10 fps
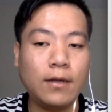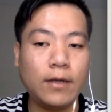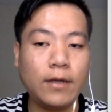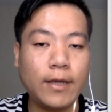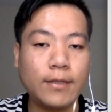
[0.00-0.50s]

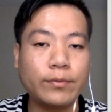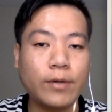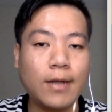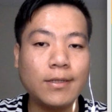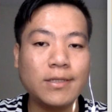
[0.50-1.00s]

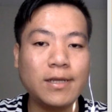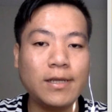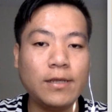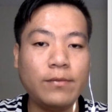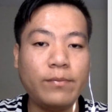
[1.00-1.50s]
expressed
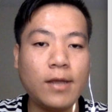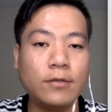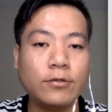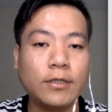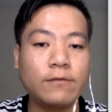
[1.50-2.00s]
in
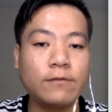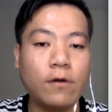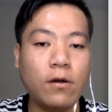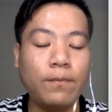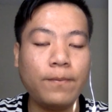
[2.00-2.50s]
matrix
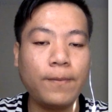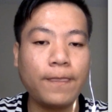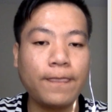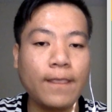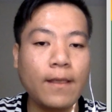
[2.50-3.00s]
form.
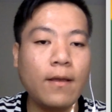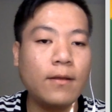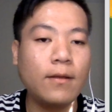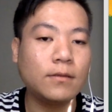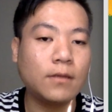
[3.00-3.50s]

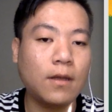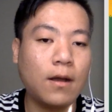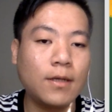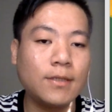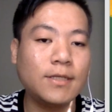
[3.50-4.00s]

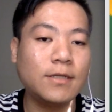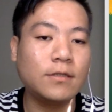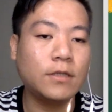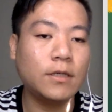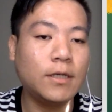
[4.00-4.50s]
Now consider
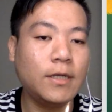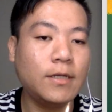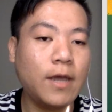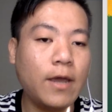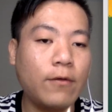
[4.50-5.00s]
the
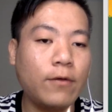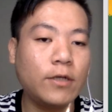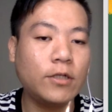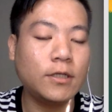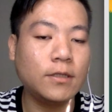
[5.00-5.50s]
linear
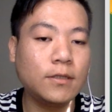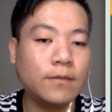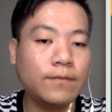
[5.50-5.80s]
equations.